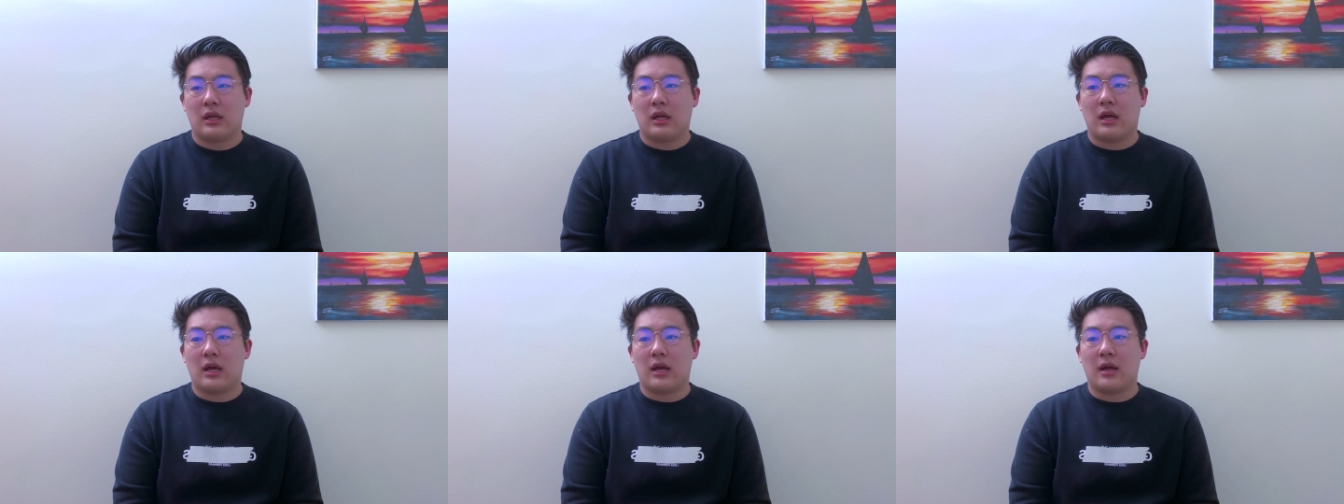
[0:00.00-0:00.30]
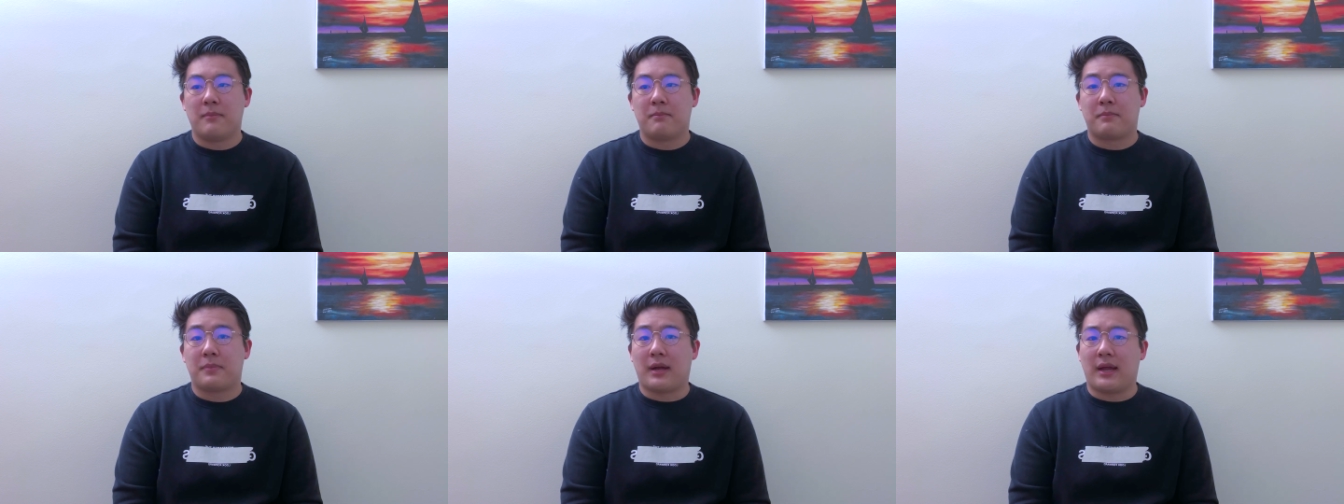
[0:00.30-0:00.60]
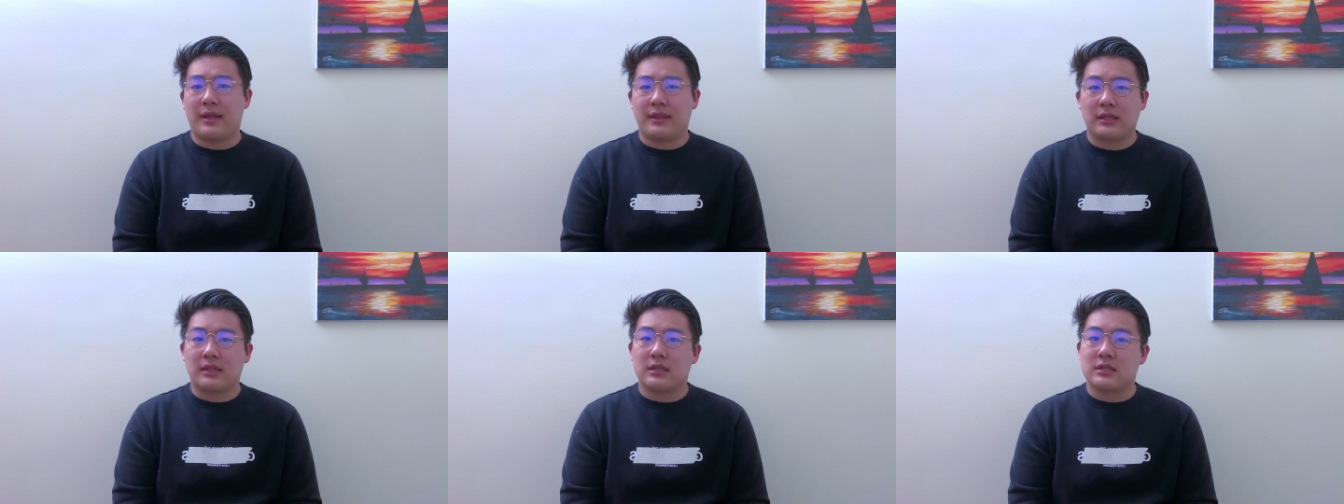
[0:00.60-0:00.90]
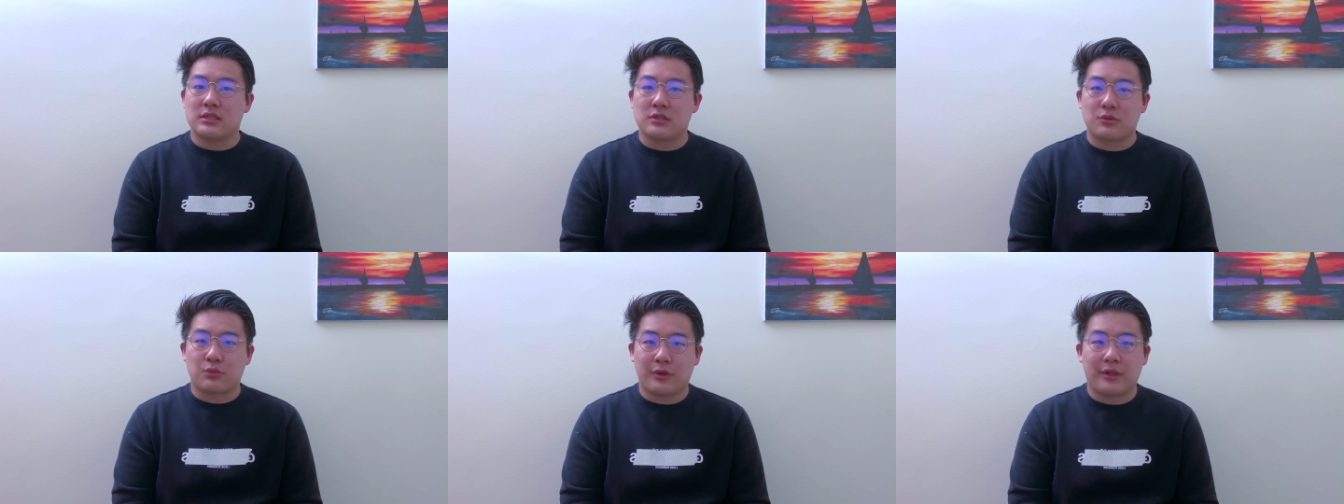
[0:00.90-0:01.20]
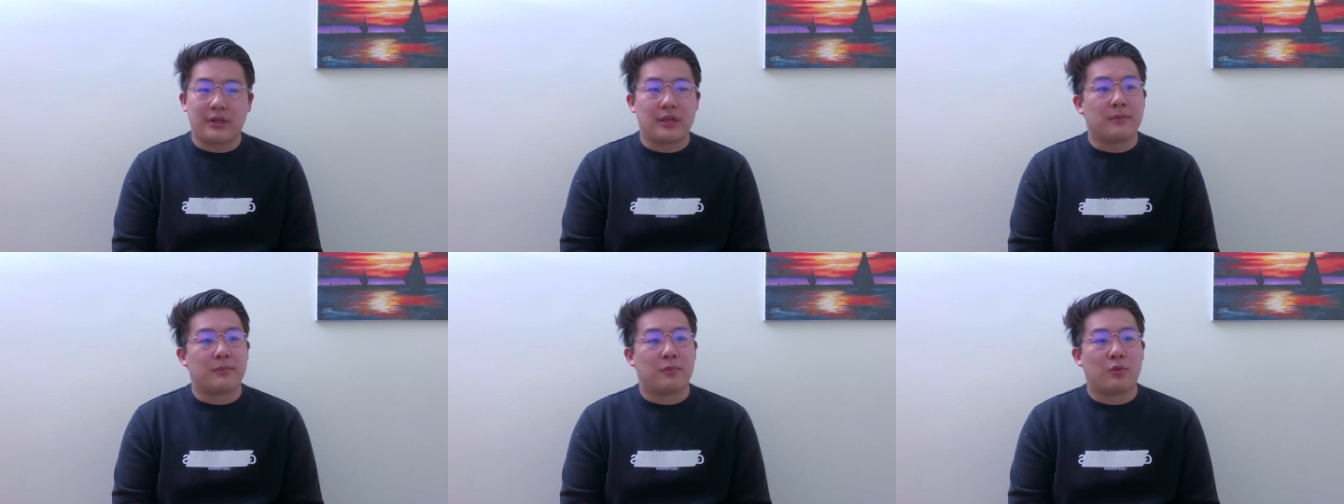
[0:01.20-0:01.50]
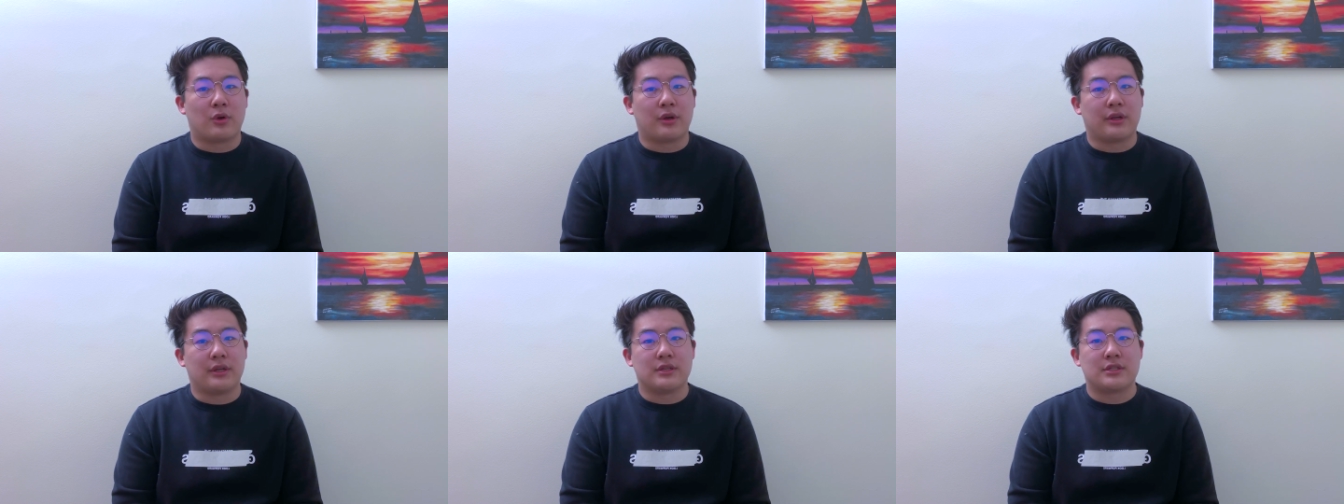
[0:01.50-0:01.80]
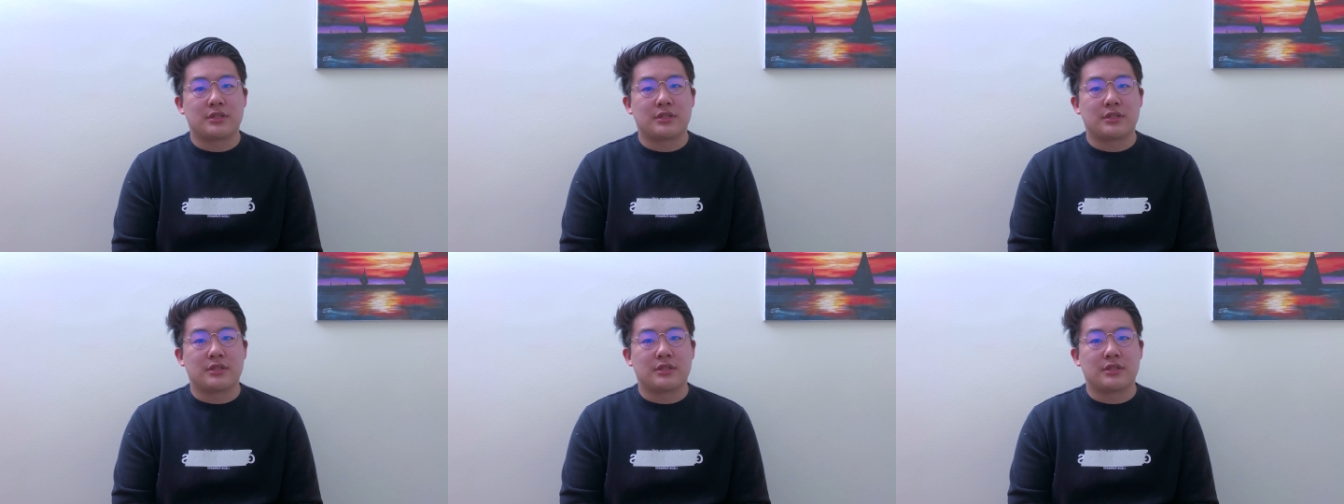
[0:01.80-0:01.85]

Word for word: Um, but I think this is really important.